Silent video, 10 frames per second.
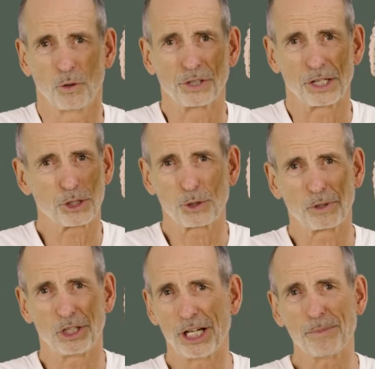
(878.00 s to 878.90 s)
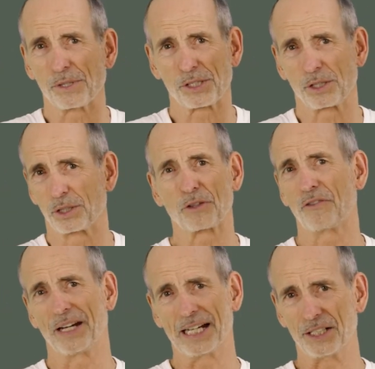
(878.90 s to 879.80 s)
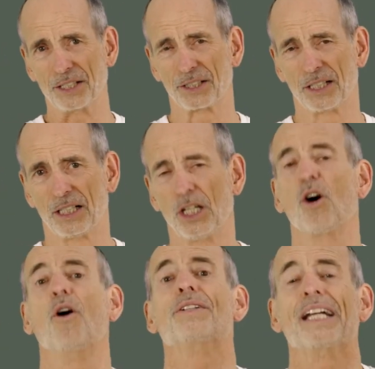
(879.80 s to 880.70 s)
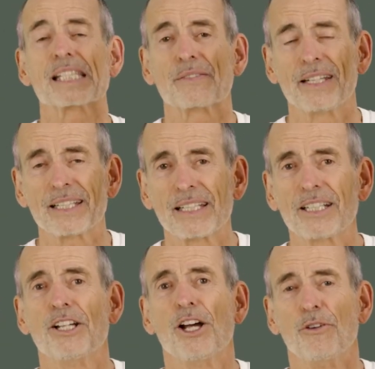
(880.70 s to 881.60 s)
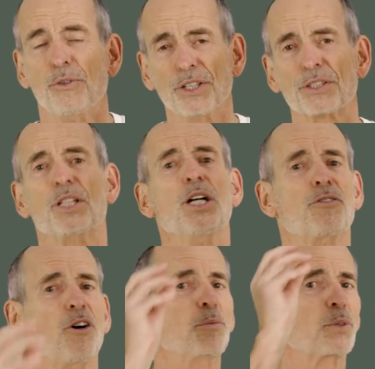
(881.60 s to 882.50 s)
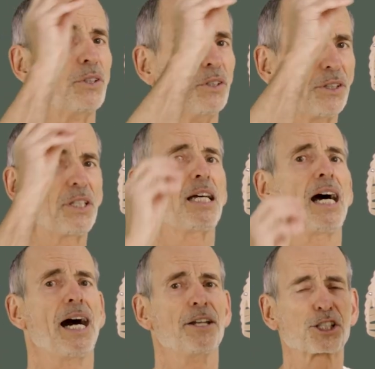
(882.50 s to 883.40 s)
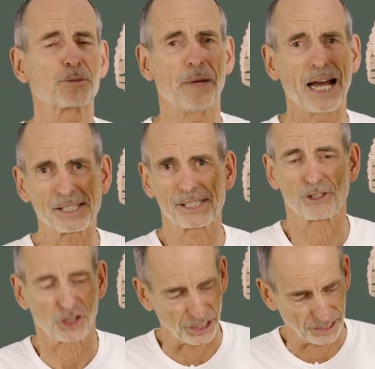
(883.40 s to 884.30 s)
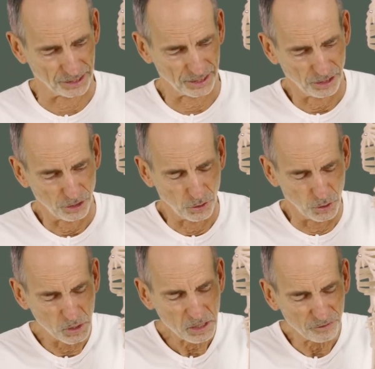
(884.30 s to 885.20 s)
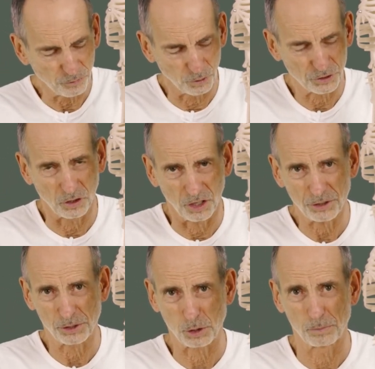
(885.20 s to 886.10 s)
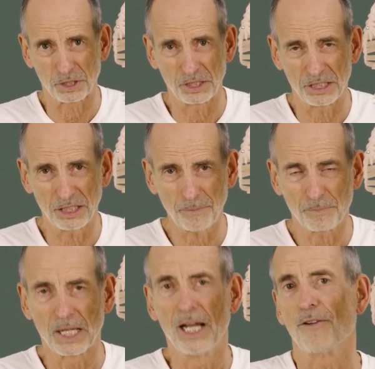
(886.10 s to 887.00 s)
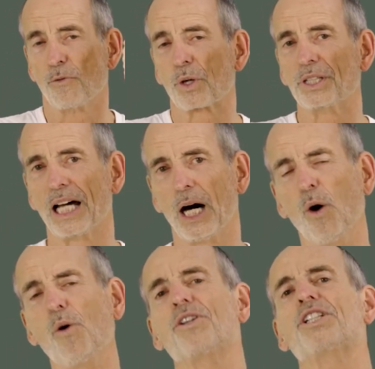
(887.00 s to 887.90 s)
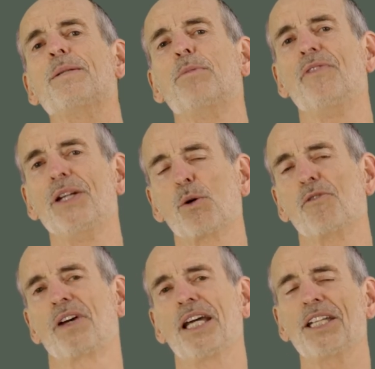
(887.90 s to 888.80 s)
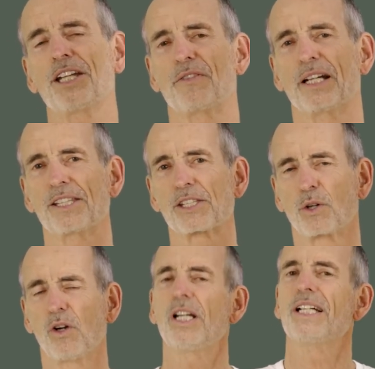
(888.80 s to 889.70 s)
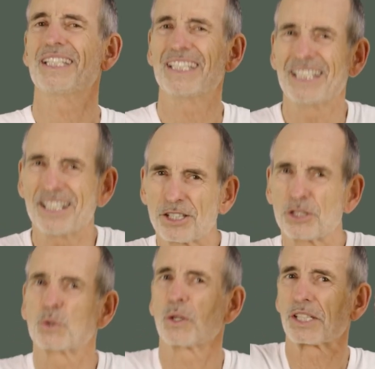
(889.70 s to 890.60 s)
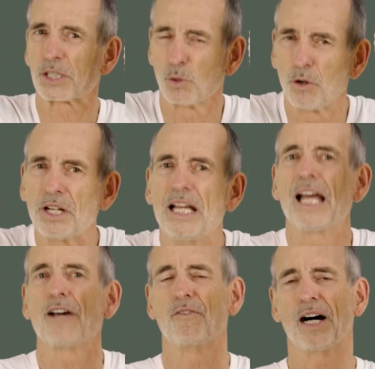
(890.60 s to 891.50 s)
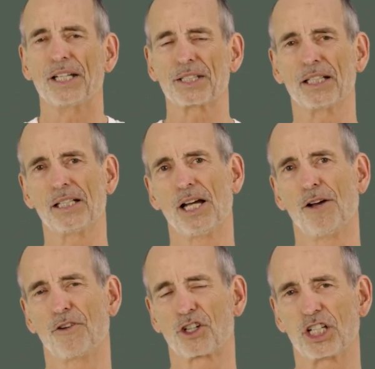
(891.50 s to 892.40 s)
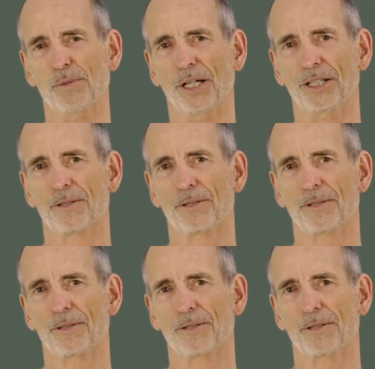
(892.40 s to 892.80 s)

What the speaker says: And that is considered to be life-threatening. Therefore, as a natural response, the brain sends out a pain signal to alert the body. Somewhere around the knee, exactly at the point where any movement that could potentially worsen the current situation even further needs to be prevented.